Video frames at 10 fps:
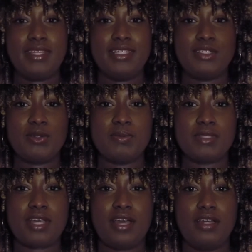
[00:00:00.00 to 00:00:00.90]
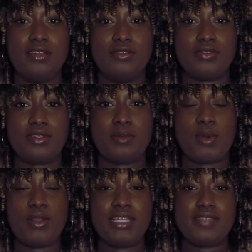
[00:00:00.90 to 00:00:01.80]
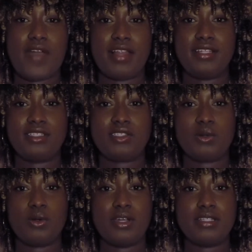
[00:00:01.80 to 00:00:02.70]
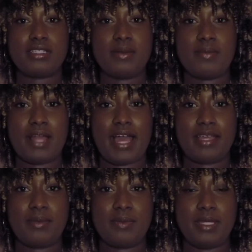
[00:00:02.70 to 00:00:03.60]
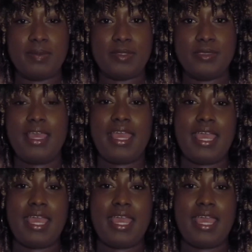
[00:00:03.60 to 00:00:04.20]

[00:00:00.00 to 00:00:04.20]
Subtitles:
in terms of police violence towards Black people.